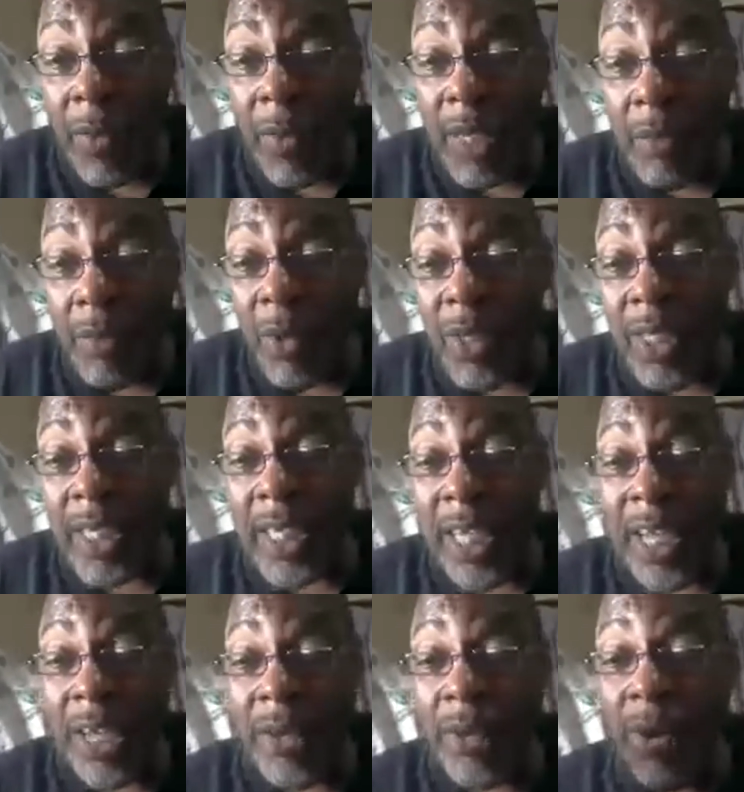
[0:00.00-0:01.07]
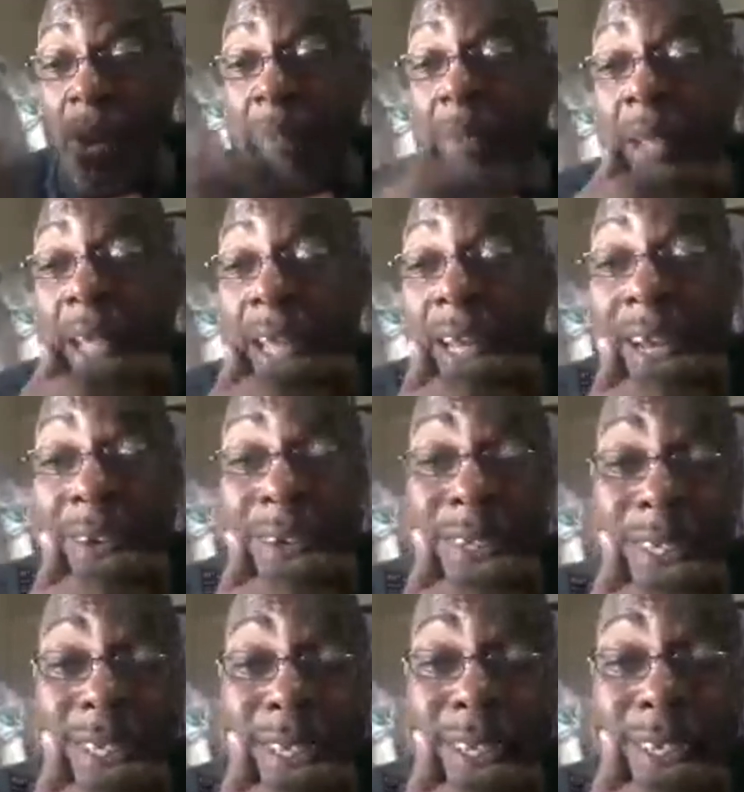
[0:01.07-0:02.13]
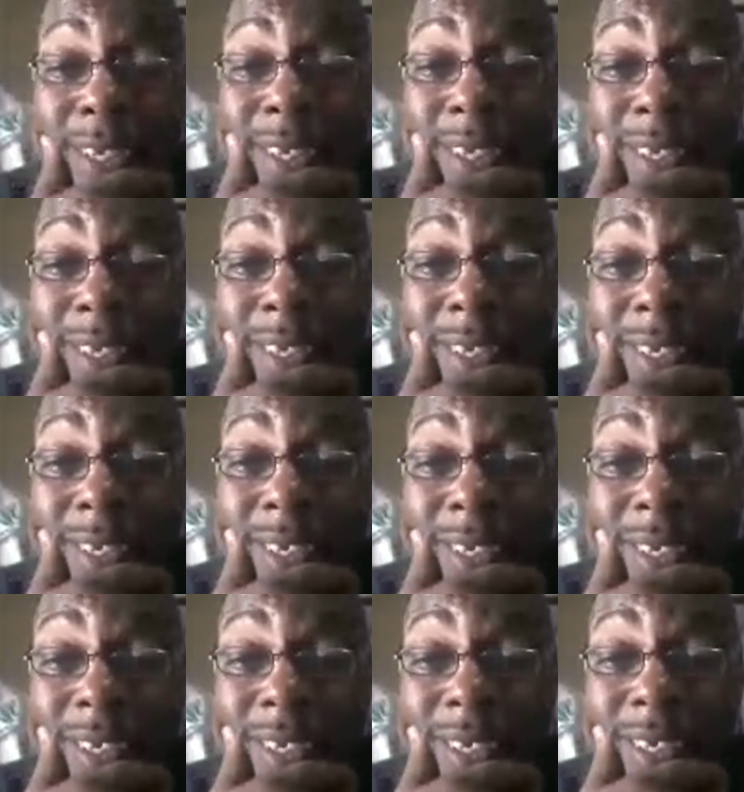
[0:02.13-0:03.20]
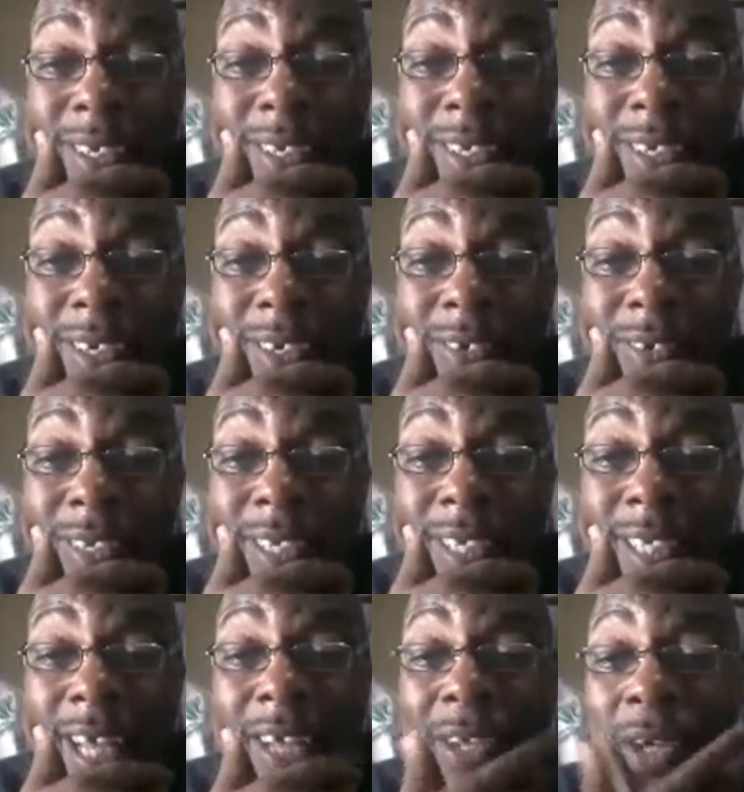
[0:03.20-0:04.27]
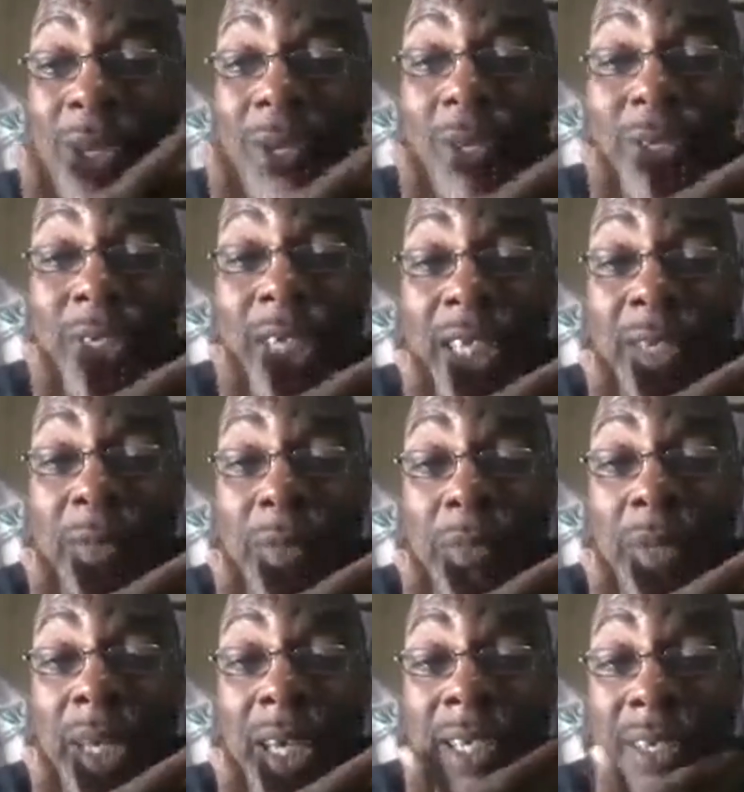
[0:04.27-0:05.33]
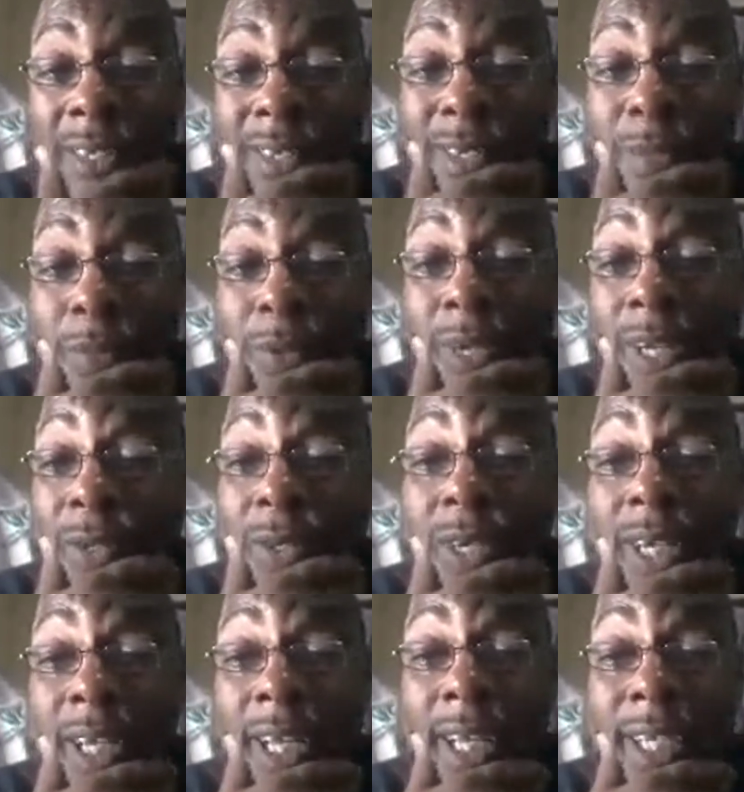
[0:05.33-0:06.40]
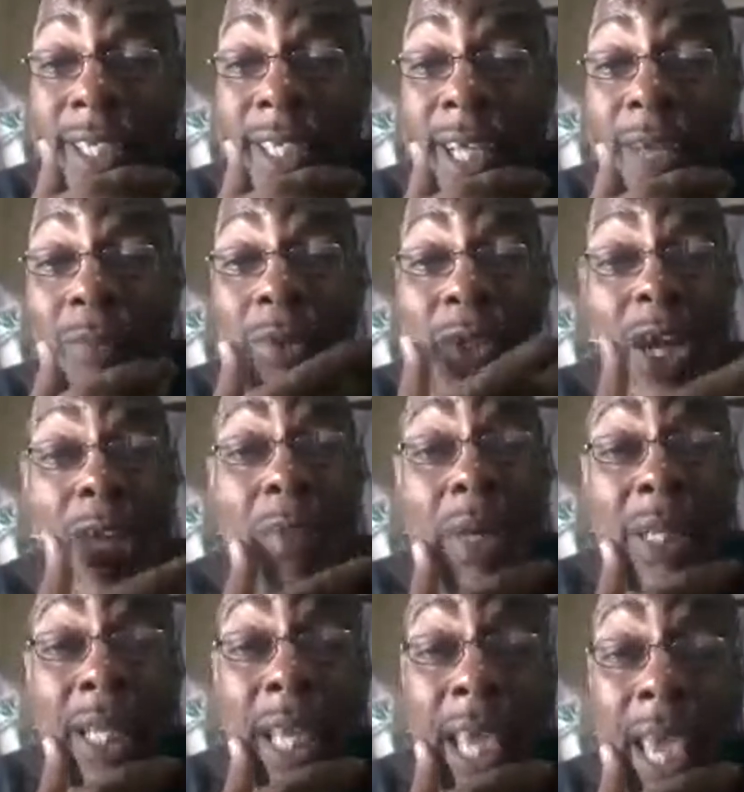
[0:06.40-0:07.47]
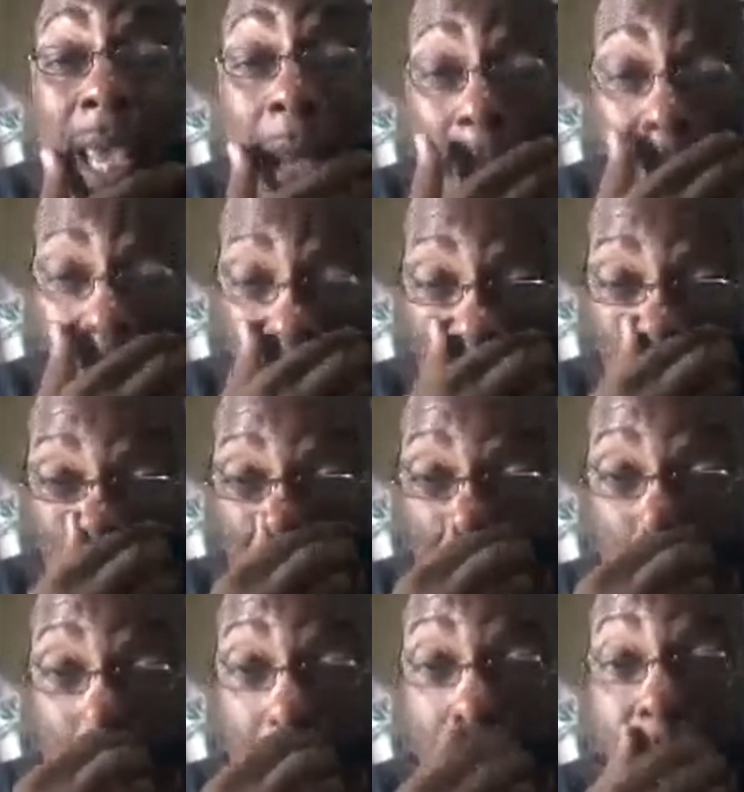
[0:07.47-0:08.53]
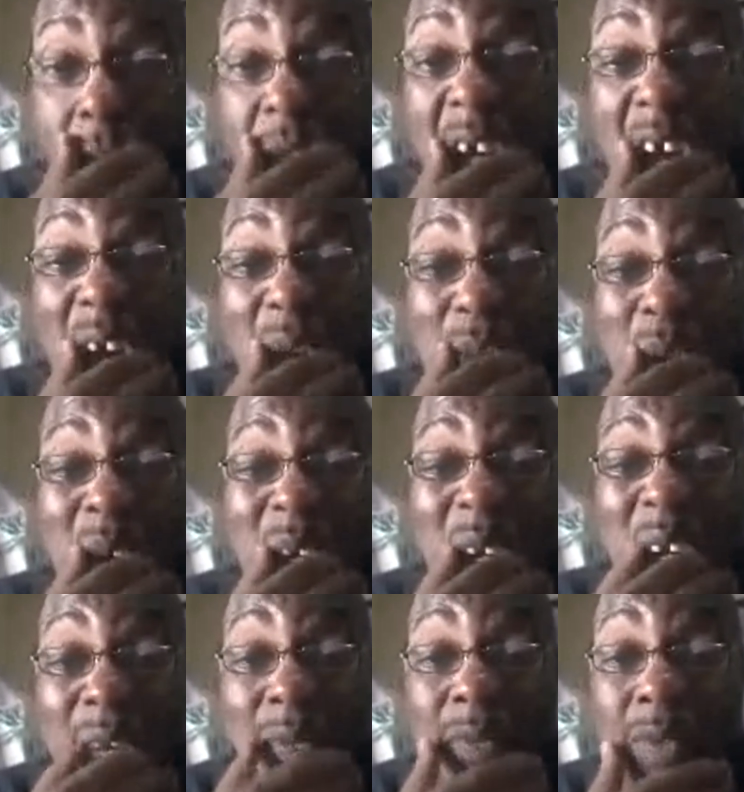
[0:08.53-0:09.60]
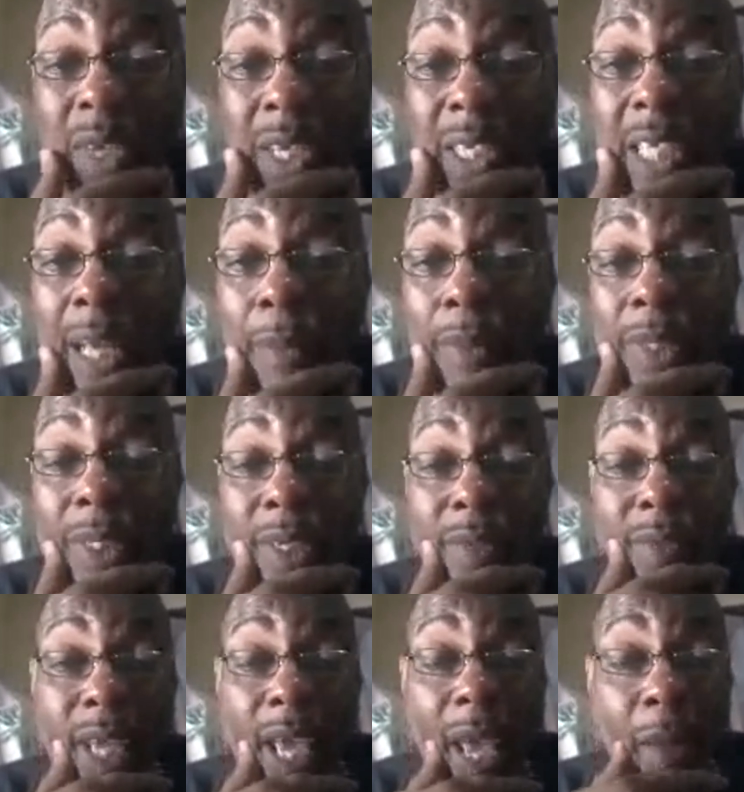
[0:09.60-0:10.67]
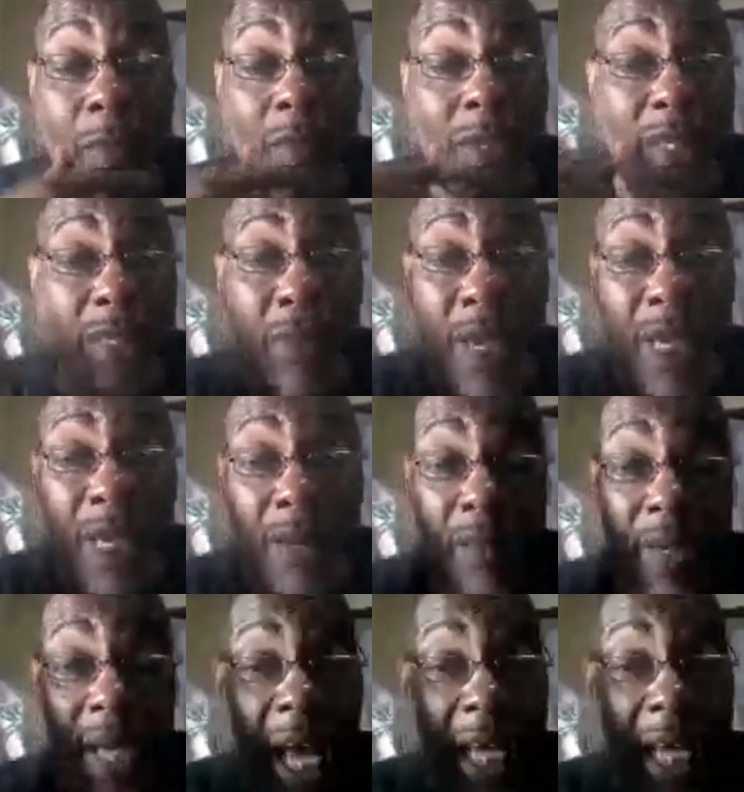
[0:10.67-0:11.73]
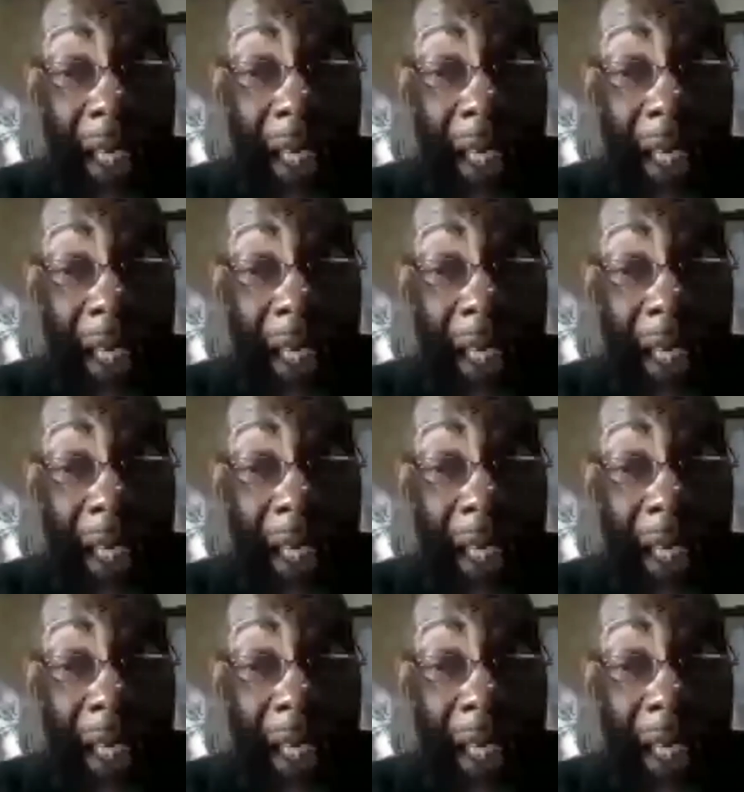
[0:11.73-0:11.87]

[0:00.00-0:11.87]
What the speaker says: Molden, there you are, man. How is it? Greetings. That's all you're gonna say to me, man. Come on, I know you got a lot to say. We're talking about the camp. We're talking about the establishing of a camp. We're just making up an idea